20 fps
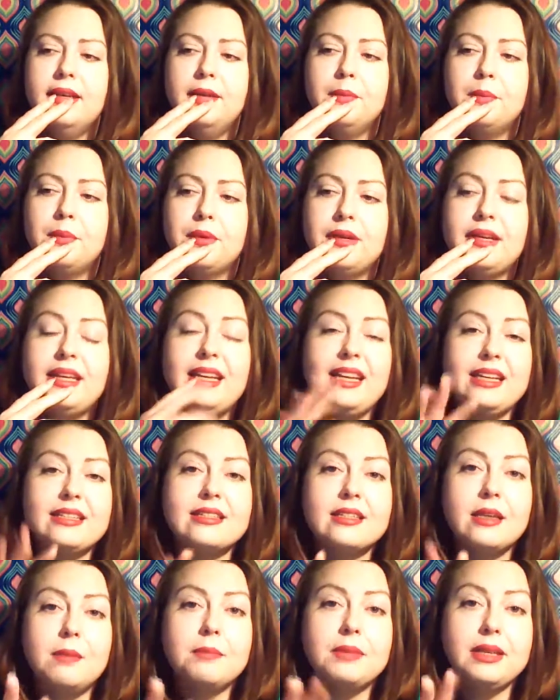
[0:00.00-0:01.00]
But it is
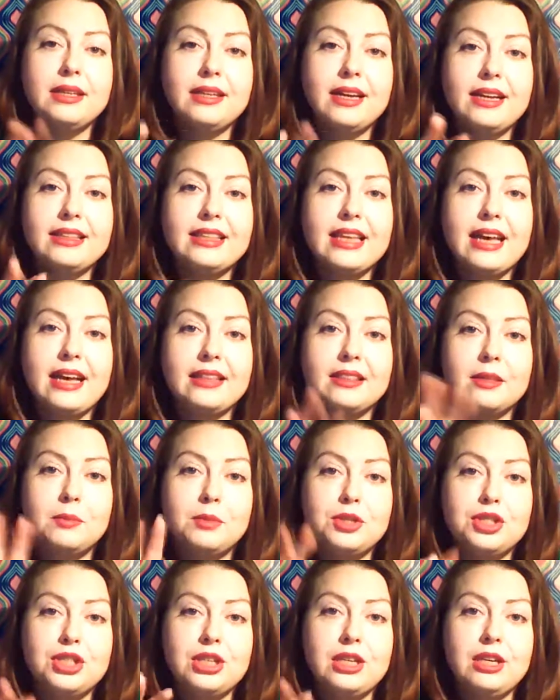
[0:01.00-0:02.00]
something like that, The
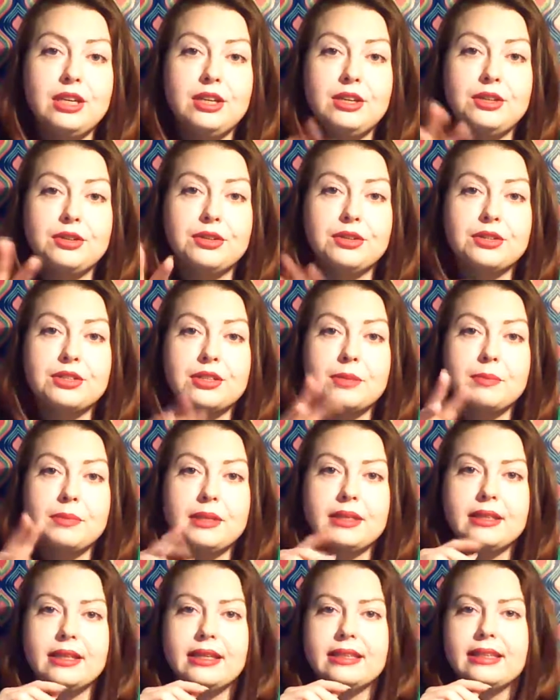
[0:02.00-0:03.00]
Machine or
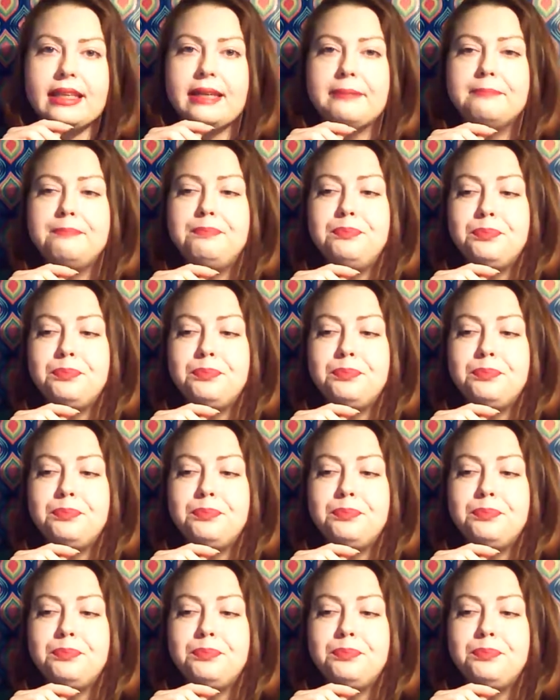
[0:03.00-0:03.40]
something like that.